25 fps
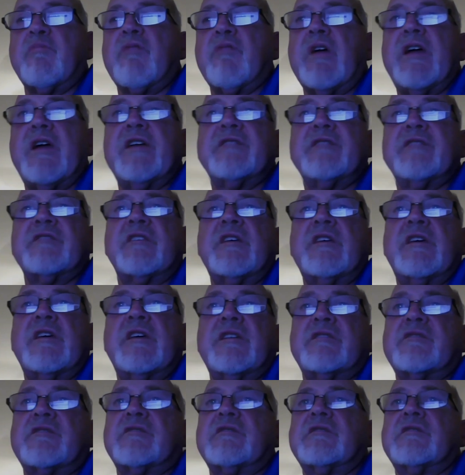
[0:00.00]
Brian's a
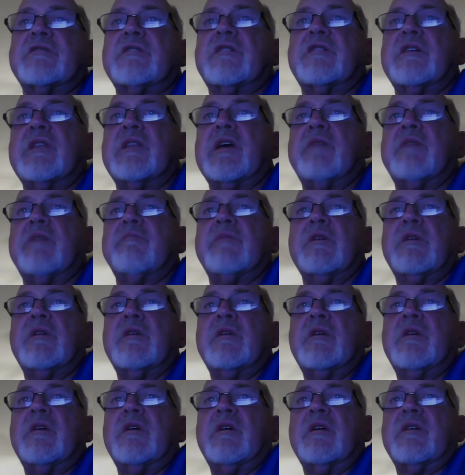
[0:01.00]
yes. Uh, that
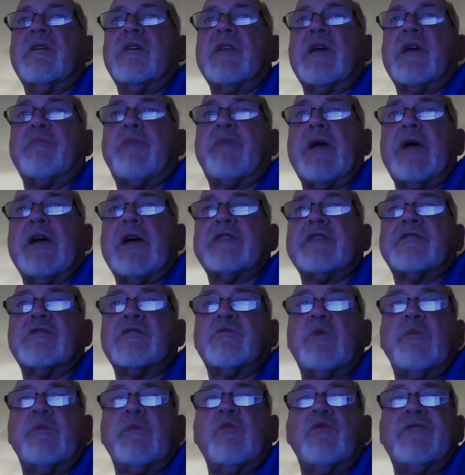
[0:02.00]
that
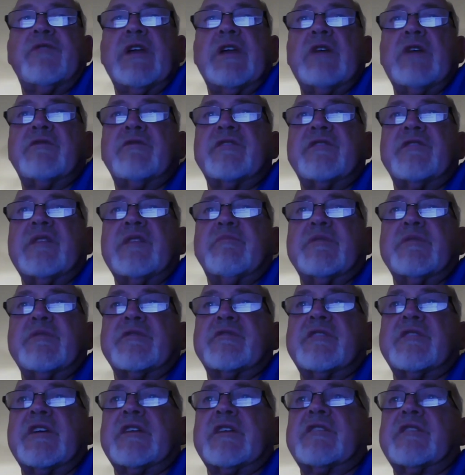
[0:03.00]
passes. We move now to number
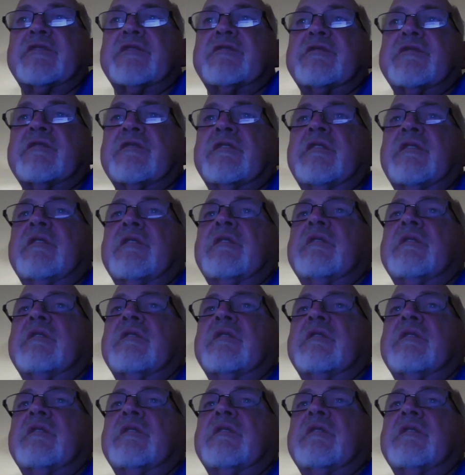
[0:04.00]
six.